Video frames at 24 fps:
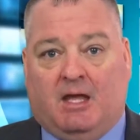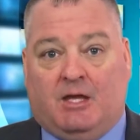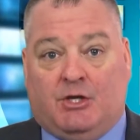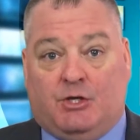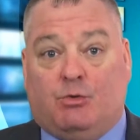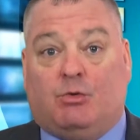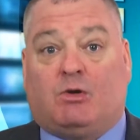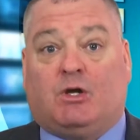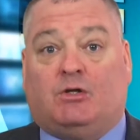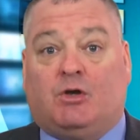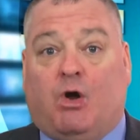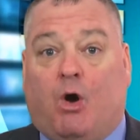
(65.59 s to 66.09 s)

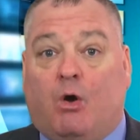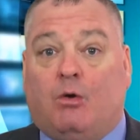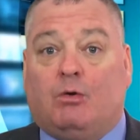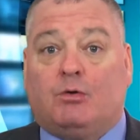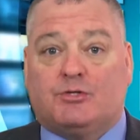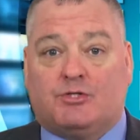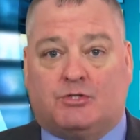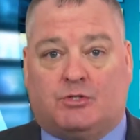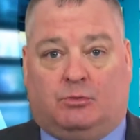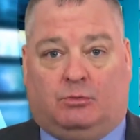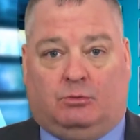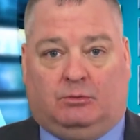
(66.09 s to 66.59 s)
You can
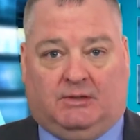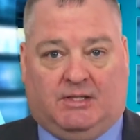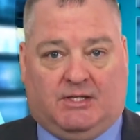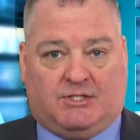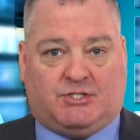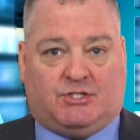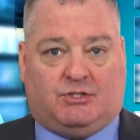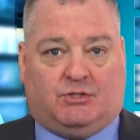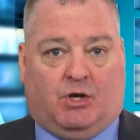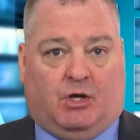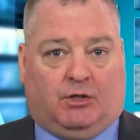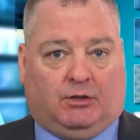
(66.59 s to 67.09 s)
also
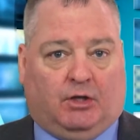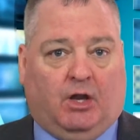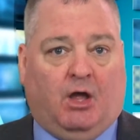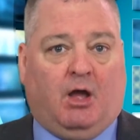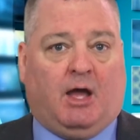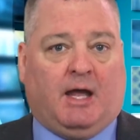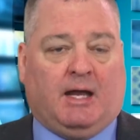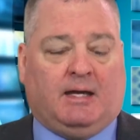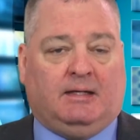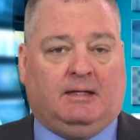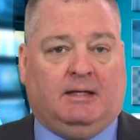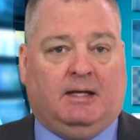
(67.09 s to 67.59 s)
listen
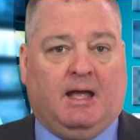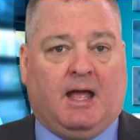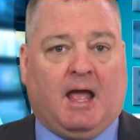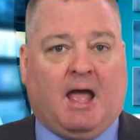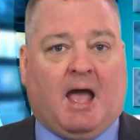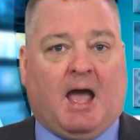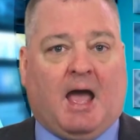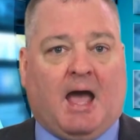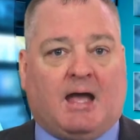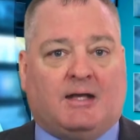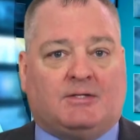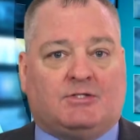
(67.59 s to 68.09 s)
online
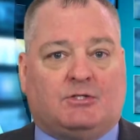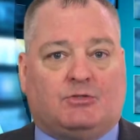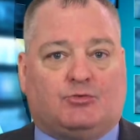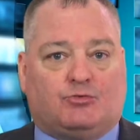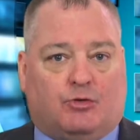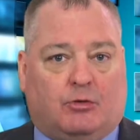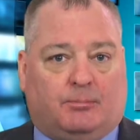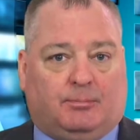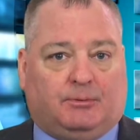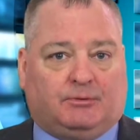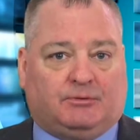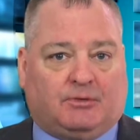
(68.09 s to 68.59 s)
at
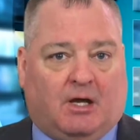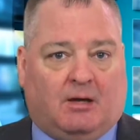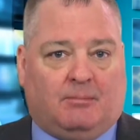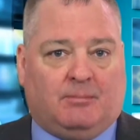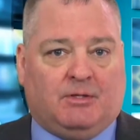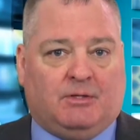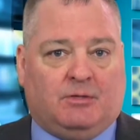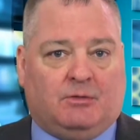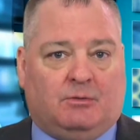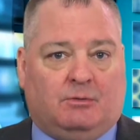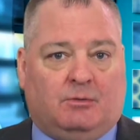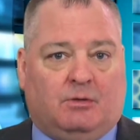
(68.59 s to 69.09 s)

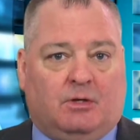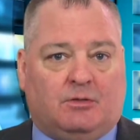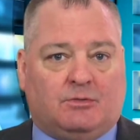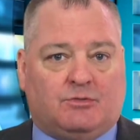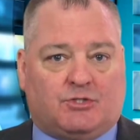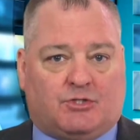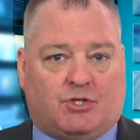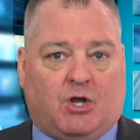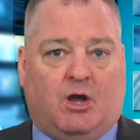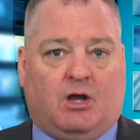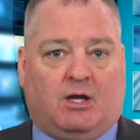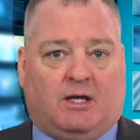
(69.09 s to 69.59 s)

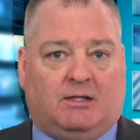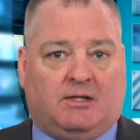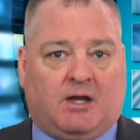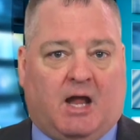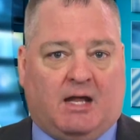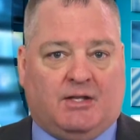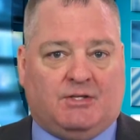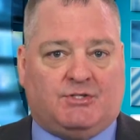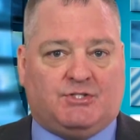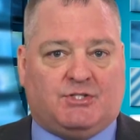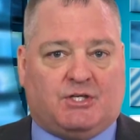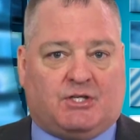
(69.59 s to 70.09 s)

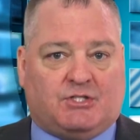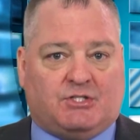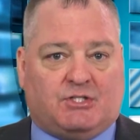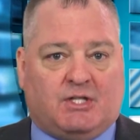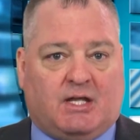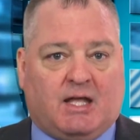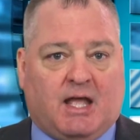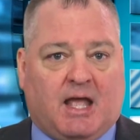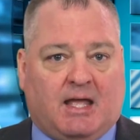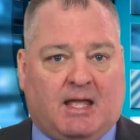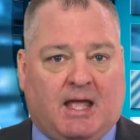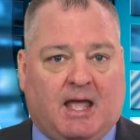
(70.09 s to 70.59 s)

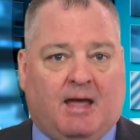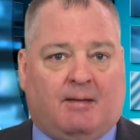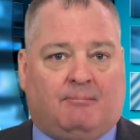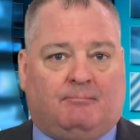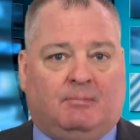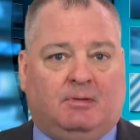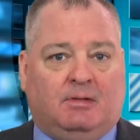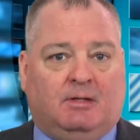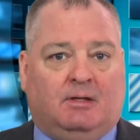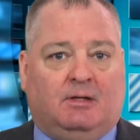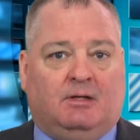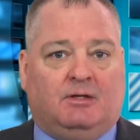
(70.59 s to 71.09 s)

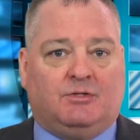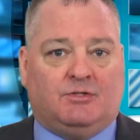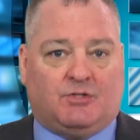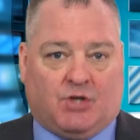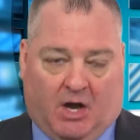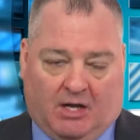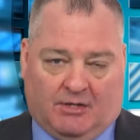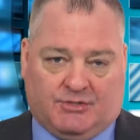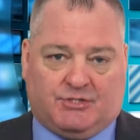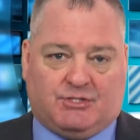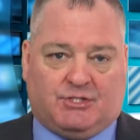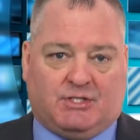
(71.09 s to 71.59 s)

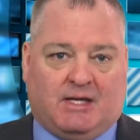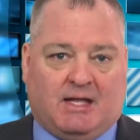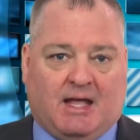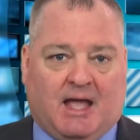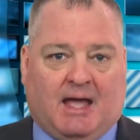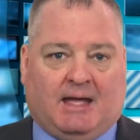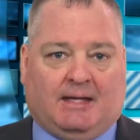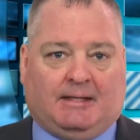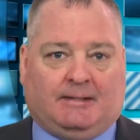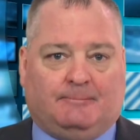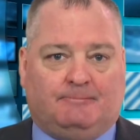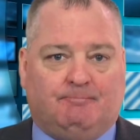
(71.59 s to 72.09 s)

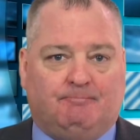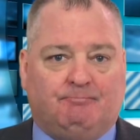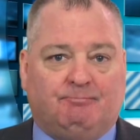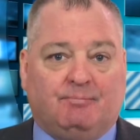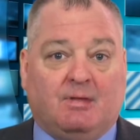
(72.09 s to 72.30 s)
www.sauga960am.ca.